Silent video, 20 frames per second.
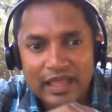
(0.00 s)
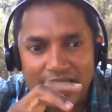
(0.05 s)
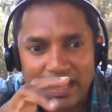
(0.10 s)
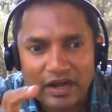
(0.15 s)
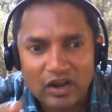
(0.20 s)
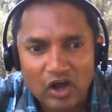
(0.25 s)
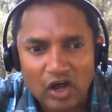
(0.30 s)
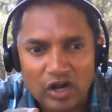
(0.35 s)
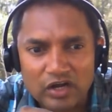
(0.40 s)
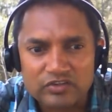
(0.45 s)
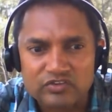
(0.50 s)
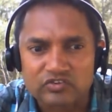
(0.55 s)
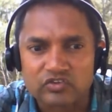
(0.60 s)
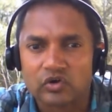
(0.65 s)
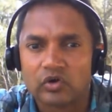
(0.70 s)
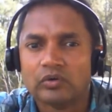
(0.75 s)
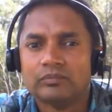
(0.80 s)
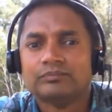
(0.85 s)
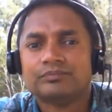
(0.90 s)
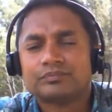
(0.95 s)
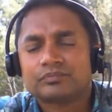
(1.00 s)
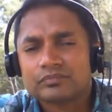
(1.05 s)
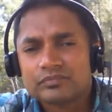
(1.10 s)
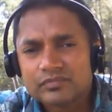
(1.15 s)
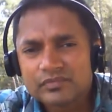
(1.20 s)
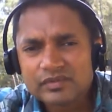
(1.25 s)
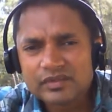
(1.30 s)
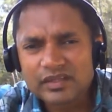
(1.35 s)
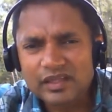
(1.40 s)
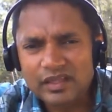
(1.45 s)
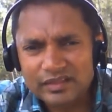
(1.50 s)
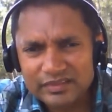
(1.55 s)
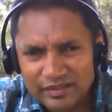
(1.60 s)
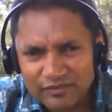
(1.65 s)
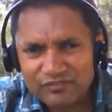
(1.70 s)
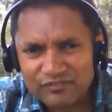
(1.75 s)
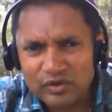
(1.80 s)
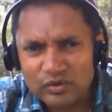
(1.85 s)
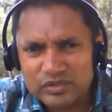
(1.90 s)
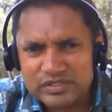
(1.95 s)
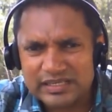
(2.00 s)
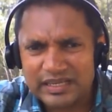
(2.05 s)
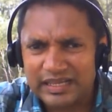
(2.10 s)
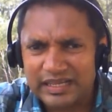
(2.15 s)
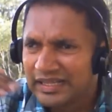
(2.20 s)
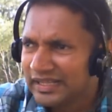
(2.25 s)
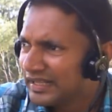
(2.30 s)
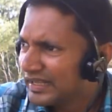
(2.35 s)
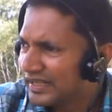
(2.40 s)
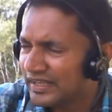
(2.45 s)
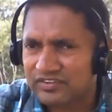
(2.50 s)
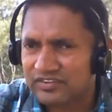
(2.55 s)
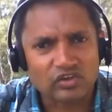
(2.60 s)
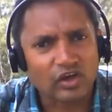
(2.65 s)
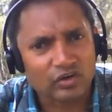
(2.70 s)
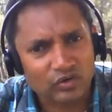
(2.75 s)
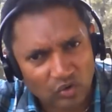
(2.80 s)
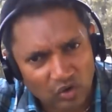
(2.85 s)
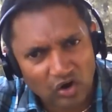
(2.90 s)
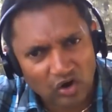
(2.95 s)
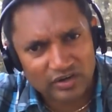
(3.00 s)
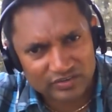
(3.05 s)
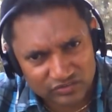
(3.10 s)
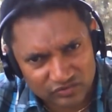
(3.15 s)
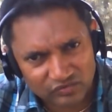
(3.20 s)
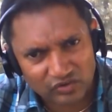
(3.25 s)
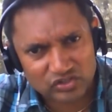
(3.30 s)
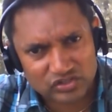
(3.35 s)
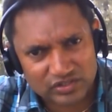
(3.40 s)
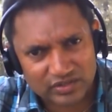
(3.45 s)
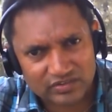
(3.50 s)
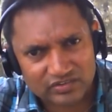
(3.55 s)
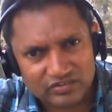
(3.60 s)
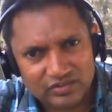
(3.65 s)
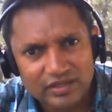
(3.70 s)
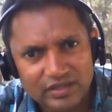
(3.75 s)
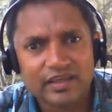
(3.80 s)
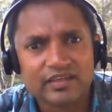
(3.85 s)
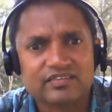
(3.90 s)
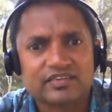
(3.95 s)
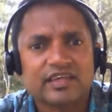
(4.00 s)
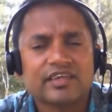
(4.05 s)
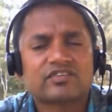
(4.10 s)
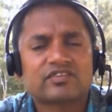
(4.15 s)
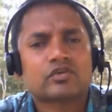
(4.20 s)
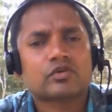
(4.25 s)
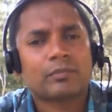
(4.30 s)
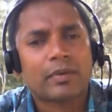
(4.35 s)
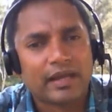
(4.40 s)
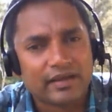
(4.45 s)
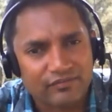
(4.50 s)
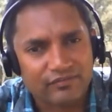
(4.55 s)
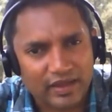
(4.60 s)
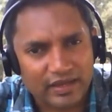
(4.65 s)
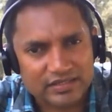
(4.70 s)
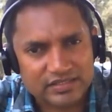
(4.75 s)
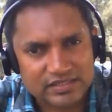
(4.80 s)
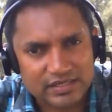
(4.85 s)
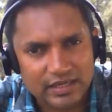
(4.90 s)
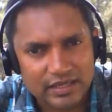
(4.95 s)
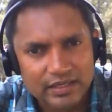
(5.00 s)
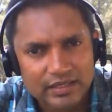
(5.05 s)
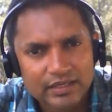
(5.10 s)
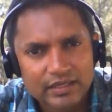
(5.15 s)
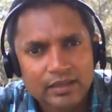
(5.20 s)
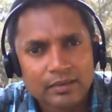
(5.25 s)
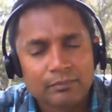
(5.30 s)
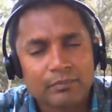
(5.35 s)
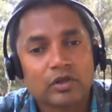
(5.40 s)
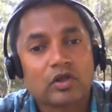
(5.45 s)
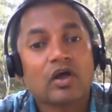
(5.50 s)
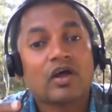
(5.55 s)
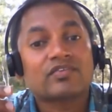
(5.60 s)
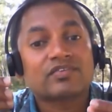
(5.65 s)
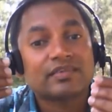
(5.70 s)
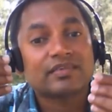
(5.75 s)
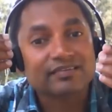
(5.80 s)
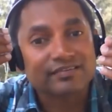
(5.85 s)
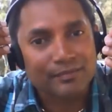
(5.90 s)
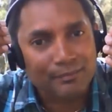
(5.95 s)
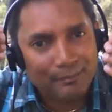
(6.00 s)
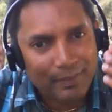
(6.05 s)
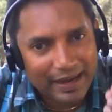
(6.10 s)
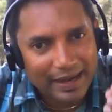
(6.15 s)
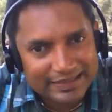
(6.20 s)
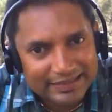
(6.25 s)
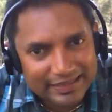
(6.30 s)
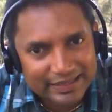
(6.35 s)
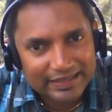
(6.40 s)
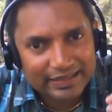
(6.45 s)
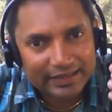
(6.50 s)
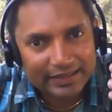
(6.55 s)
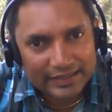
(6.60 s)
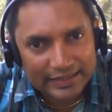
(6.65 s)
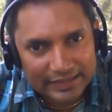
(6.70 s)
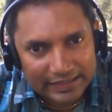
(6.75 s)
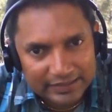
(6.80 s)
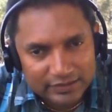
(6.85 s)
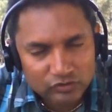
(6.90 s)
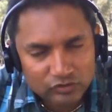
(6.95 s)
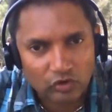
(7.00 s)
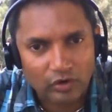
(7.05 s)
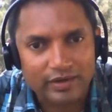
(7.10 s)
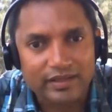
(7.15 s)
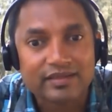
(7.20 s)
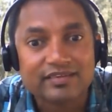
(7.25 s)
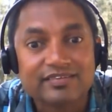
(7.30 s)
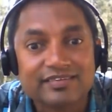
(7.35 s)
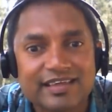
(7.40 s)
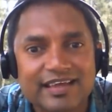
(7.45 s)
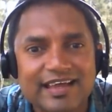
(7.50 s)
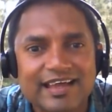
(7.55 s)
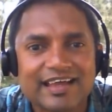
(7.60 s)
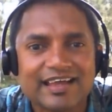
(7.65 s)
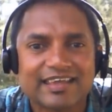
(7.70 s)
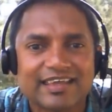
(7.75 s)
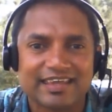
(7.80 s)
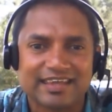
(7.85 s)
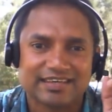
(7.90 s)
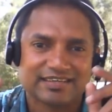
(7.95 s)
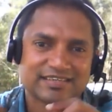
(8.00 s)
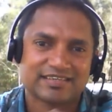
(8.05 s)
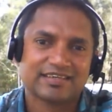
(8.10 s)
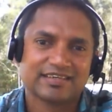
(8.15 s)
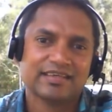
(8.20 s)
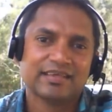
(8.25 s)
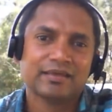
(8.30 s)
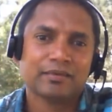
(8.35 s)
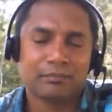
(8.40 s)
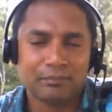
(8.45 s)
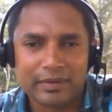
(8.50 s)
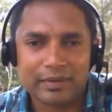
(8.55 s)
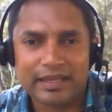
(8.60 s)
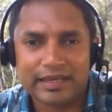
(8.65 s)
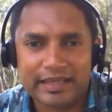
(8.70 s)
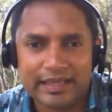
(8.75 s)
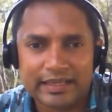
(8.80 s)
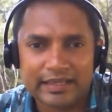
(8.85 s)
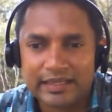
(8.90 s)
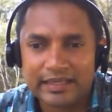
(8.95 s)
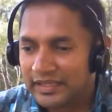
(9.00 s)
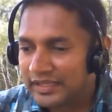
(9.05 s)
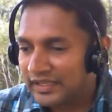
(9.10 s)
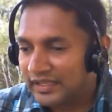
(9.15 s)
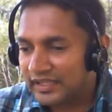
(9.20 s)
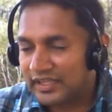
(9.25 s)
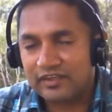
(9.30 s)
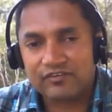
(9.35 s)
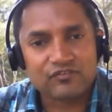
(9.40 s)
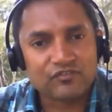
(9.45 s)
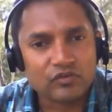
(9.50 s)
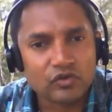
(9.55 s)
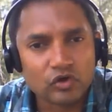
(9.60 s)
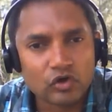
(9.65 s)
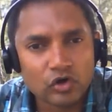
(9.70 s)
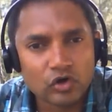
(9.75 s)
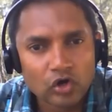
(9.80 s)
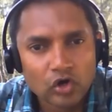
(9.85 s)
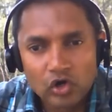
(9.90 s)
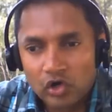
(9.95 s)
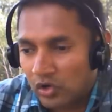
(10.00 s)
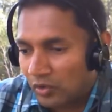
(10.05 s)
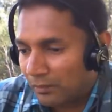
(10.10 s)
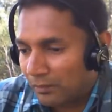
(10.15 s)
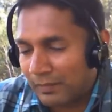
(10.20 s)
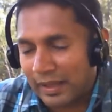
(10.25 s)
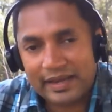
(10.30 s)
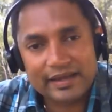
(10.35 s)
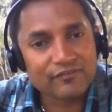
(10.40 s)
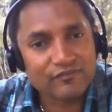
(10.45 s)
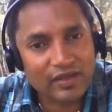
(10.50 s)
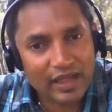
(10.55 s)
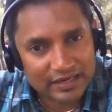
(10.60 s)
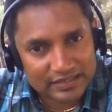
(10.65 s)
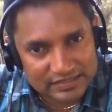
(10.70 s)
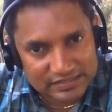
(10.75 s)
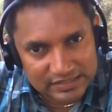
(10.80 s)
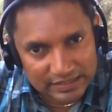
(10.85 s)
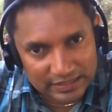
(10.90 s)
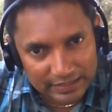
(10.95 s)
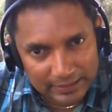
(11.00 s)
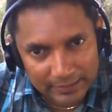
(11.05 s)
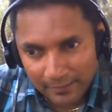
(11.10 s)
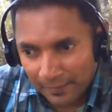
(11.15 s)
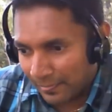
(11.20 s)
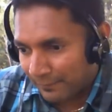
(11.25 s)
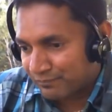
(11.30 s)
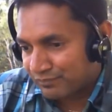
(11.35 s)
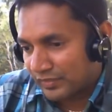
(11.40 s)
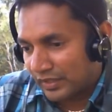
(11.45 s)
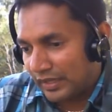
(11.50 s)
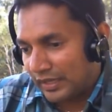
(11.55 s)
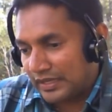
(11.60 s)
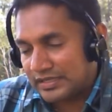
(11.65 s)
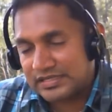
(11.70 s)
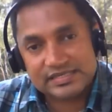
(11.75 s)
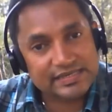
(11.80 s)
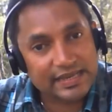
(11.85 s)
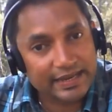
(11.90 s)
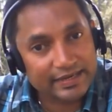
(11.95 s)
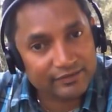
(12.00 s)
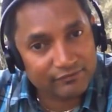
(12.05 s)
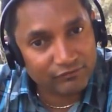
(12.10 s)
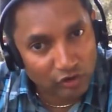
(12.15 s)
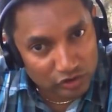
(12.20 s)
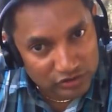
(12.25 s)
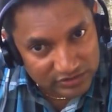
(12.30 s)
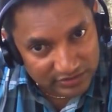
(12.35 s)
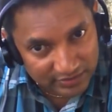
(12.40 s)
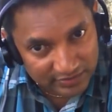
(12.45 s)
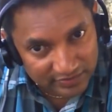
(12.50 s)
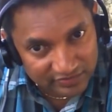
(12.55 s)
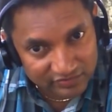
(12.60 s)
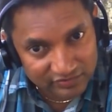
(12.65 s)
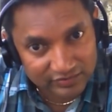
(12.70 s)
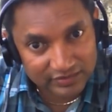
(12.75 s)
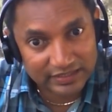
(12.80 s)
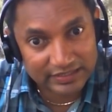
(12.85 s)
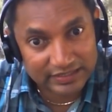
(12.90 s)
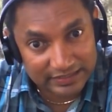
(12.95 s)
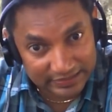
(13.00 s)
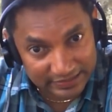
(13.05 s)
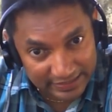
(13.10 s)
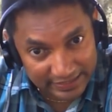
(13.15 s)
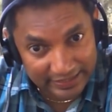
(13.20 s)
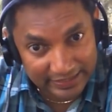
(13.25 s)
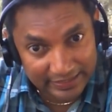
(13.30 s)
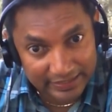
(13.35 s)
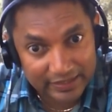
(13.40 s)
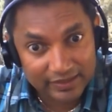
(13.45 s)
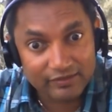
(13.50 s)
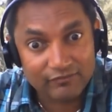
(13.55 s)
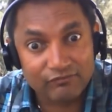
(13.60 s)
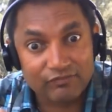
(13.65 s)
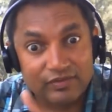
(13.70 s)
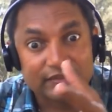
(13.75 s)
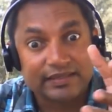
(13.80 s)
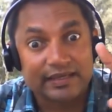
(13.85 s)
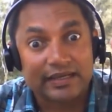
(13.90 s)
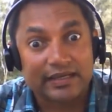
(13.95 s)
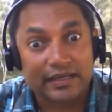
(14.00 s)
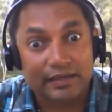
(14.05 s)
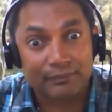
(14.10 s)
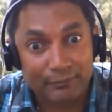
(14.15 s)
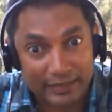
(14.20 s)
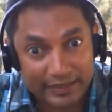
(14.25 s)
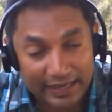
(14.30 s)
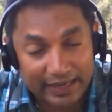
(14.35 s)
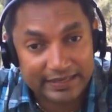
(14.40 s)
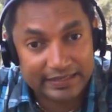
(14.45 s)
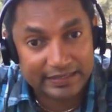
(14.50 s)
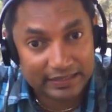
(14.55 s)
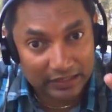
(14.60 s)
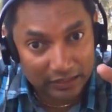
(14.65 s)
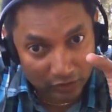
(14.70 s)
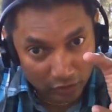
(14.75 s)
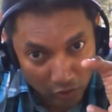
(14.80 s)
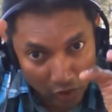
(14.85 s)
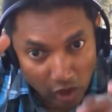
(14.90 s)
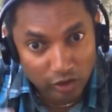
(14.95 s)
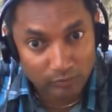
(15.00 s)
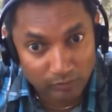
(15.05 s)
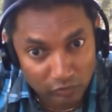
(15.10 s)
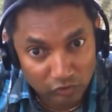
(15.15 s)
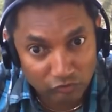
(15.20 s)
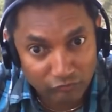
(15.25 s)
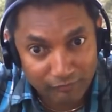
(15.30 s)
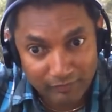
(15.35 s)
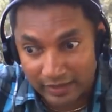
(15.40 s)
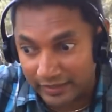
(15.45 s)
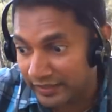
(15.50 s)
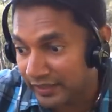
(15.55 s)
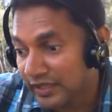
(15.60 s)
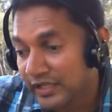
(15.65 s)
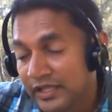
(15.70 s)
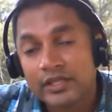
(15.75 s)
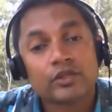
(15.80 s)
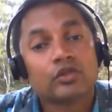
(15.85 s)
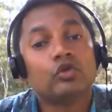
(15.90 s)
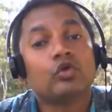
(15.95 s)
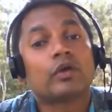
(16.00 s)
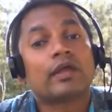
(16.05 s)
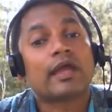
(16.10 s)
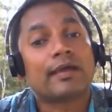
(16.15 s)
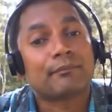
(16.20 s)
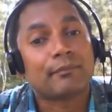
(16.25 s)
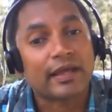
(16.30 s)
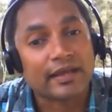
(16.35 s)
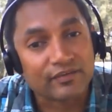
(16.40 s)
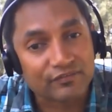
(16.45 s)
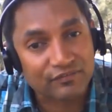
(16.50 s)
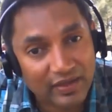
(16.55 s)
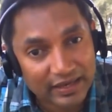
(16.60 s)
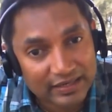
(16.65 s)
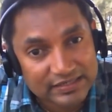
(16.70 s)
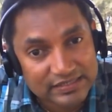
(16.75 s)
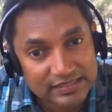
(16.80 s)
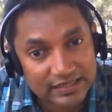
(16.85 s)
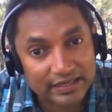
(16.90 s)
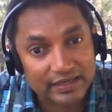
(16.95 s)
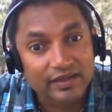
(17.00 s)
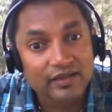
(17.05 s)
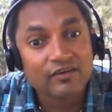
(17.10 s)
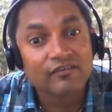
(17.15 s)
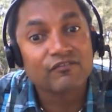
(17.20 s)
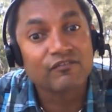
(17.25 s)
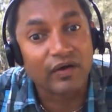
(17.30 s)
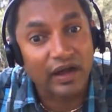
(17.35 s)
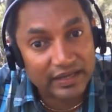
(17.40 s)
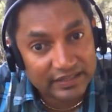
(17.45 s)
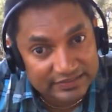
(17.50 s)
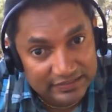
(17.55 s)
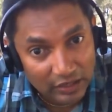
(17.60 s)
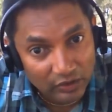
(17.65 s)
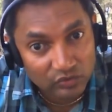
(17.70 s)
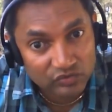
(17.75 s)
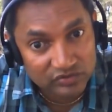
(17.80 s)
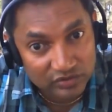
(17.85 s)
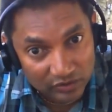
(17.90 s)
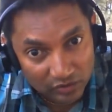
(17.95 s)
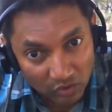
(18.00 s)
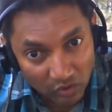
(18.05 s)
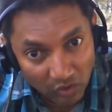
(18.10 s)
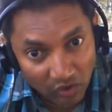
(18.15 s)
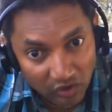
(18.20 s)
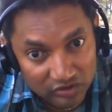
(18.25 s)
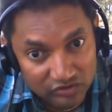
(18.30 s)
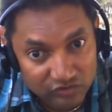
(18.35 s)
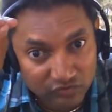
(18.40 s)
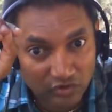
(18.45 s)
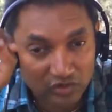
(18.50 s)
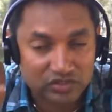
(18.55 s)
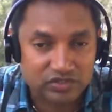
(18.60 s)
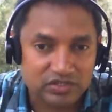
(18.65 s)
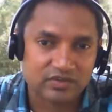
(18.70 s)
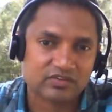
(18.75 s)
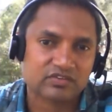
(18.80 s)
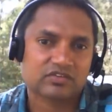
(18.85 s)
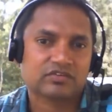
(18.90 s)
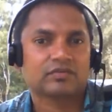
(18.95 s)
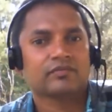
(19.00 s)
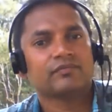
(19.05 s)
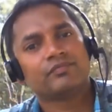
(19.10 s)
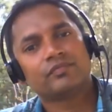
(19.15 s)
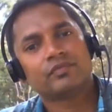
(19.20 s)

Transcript: And also, the future is on quartz watches. It's easy to manufacture because there's a battery electronic circuit. Meaning, if you manufacture 10 watches in a day with a mechanical clock movement, you can manufacture 5,000 quartz watches.